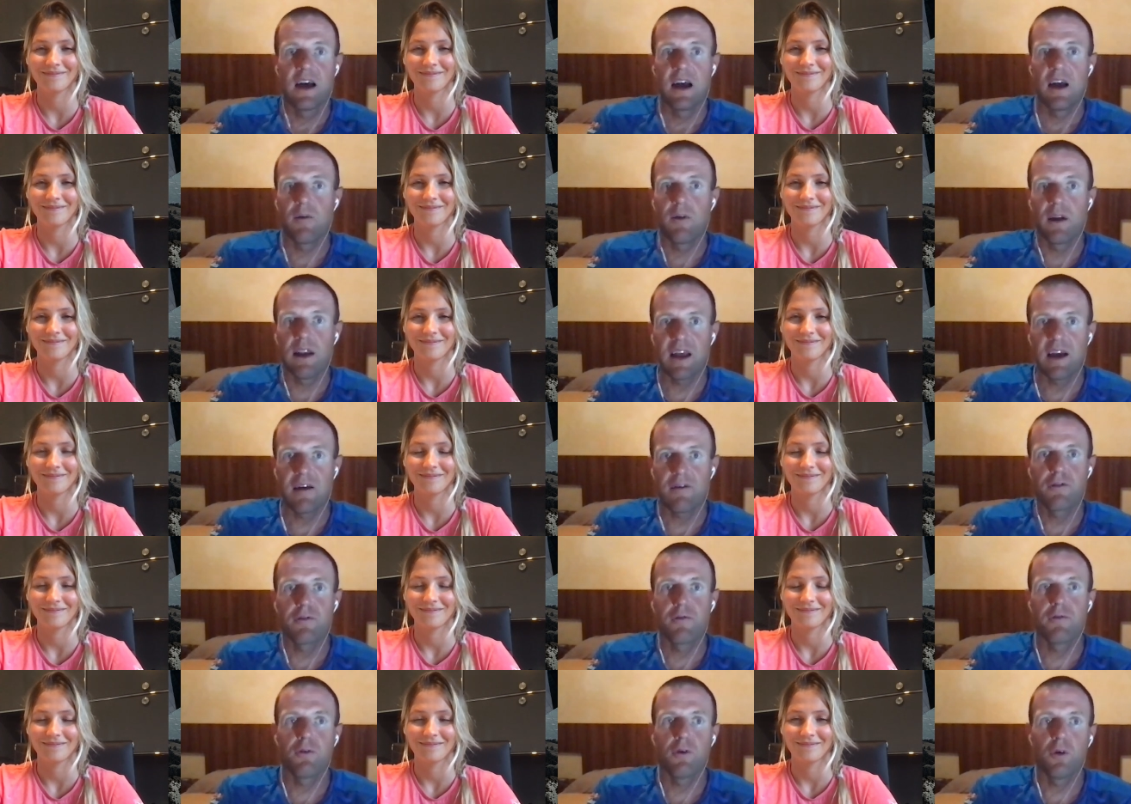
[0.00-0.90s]
Speaker 1: i really
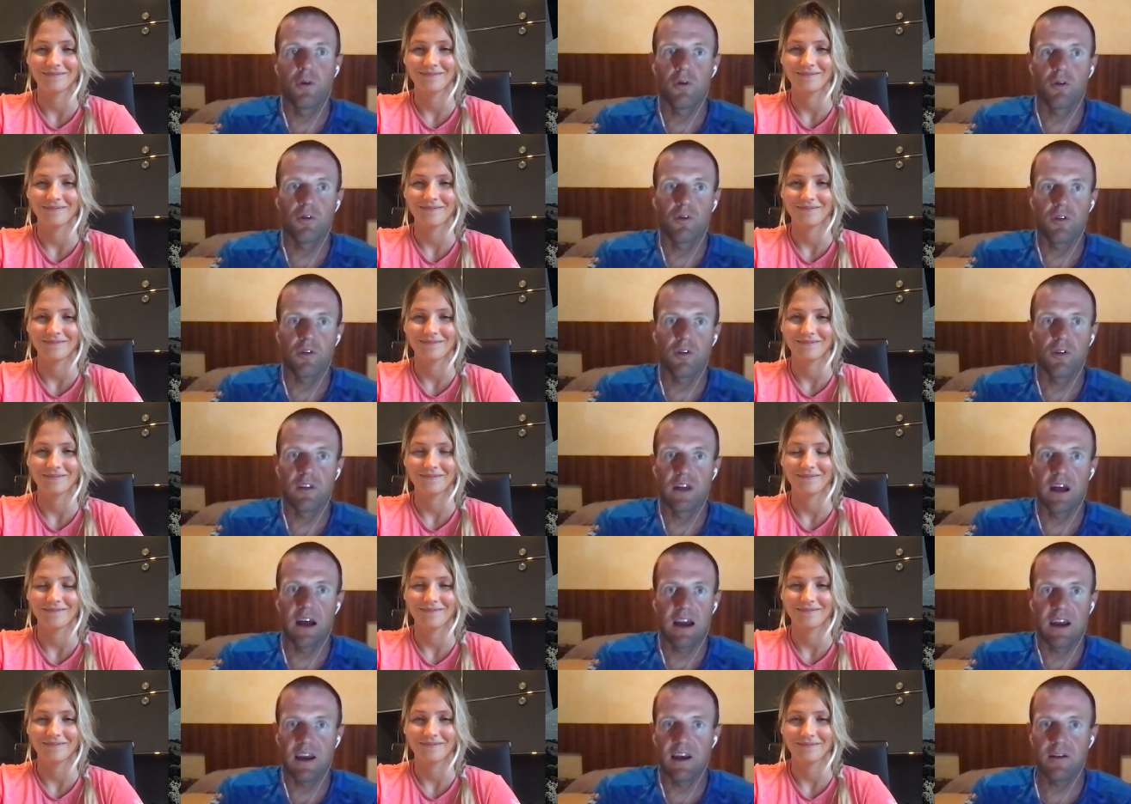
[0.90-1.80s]
have to focus on
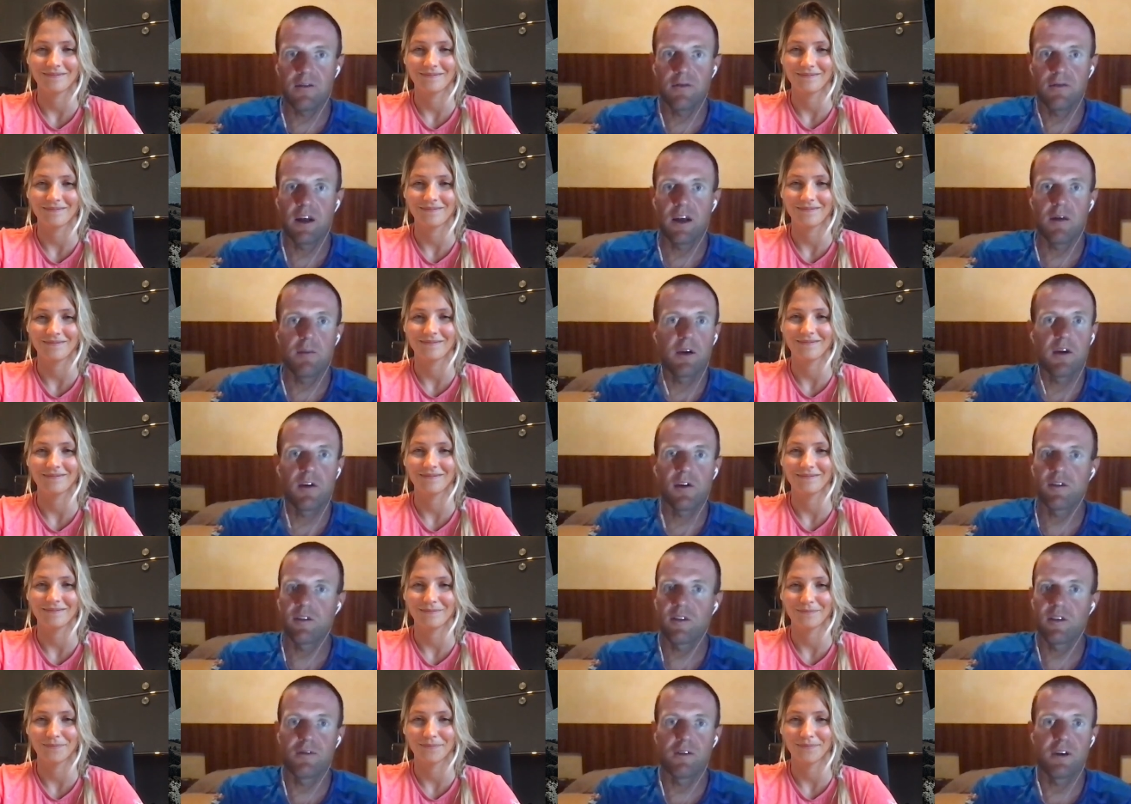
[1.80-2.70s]
the hike and fly
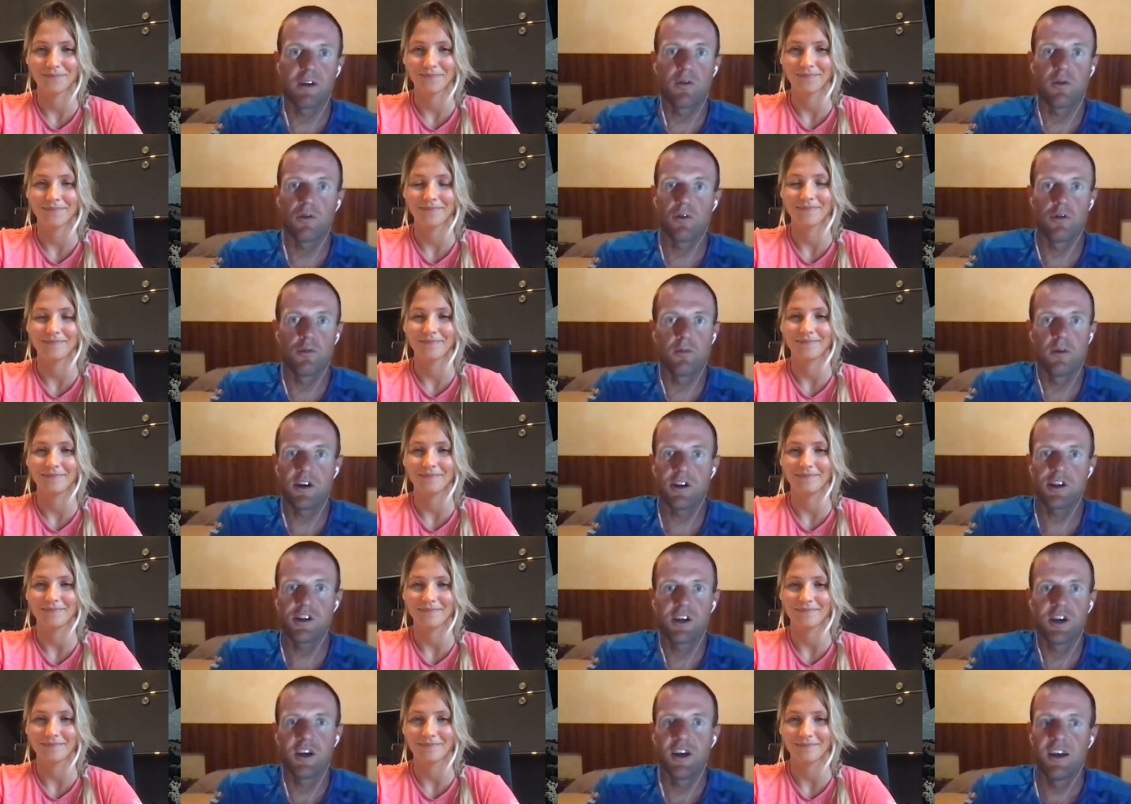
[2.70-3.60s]
because if i do too
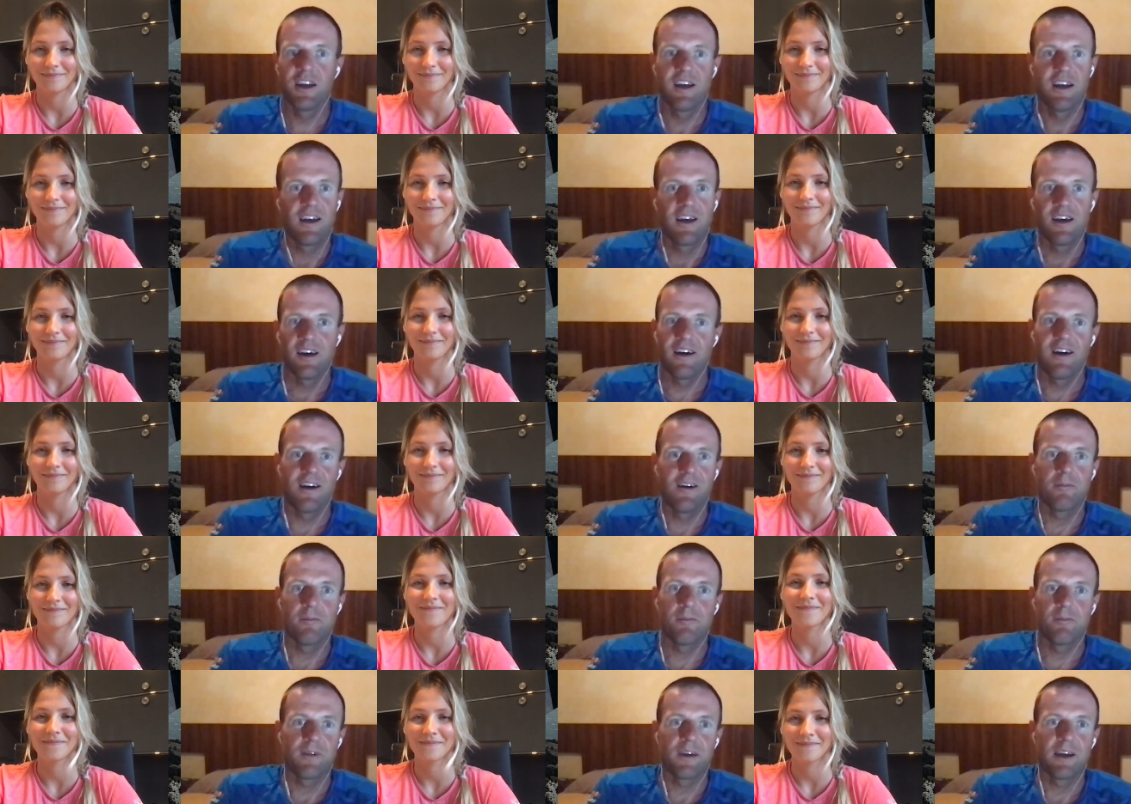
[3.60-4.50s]
much
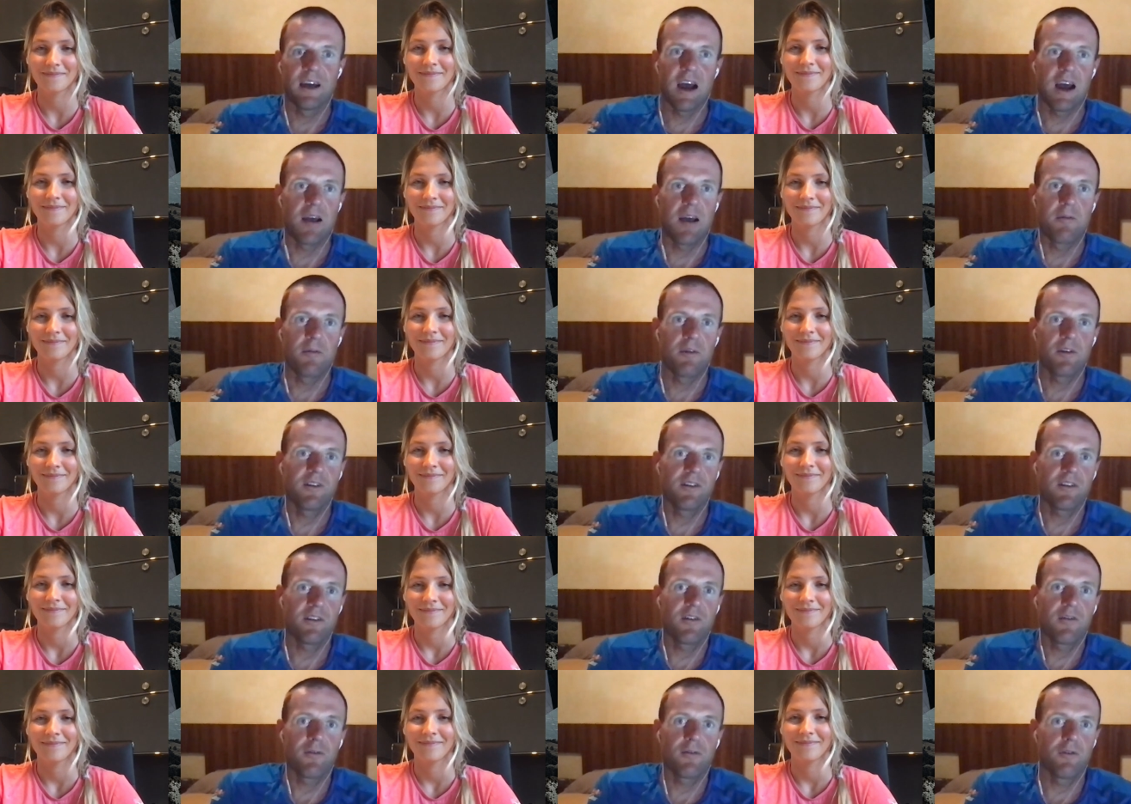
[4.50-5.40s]
um, i'm
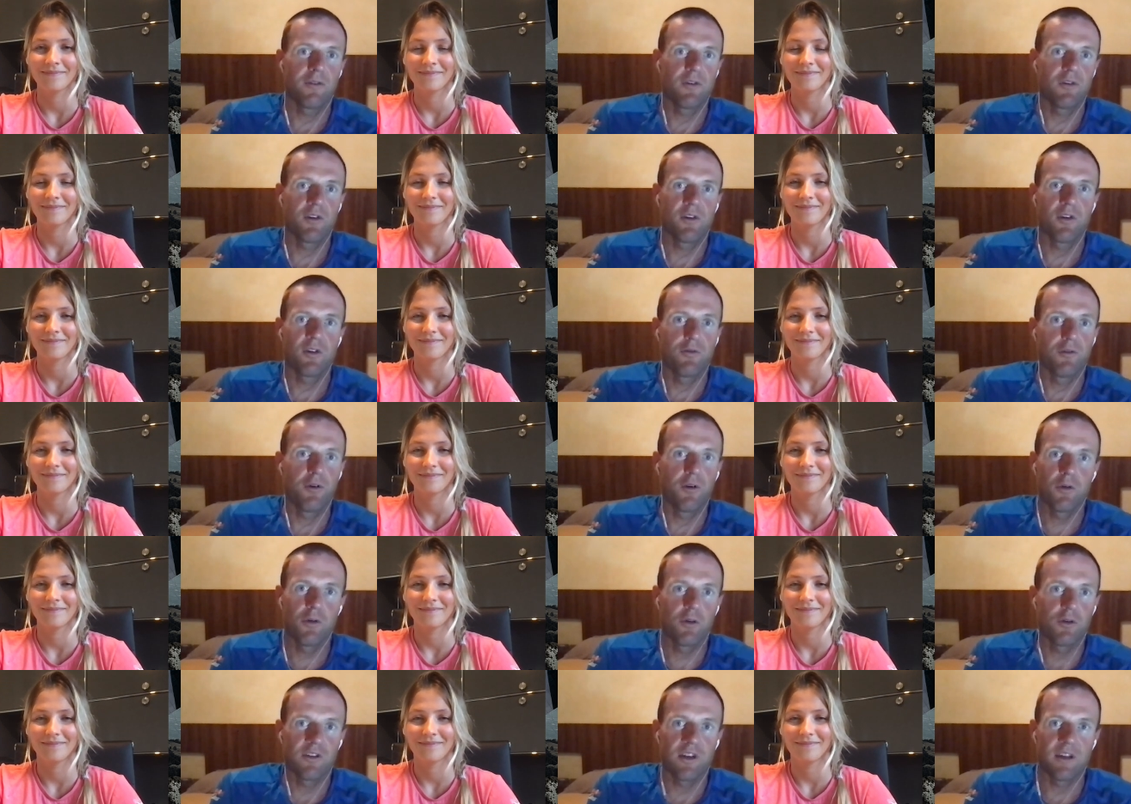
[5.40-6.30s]
not
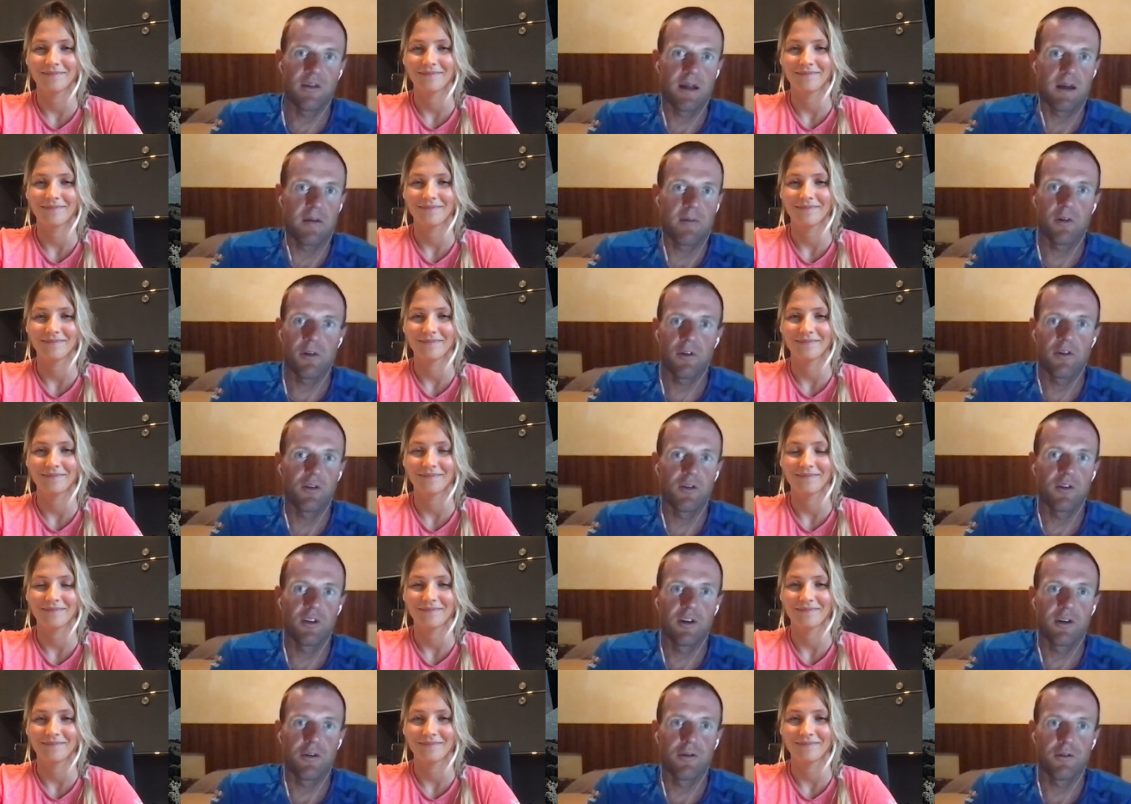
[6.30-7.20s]
focused and i'm not
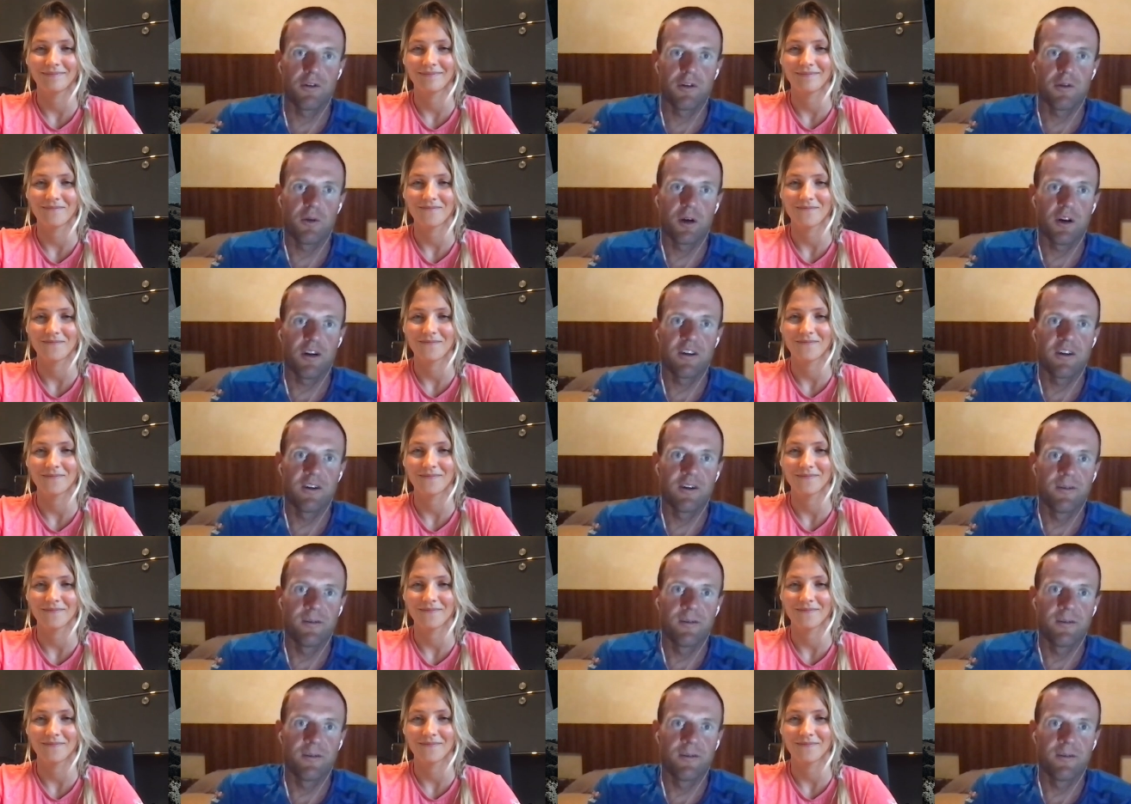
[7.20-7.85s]
good enough in one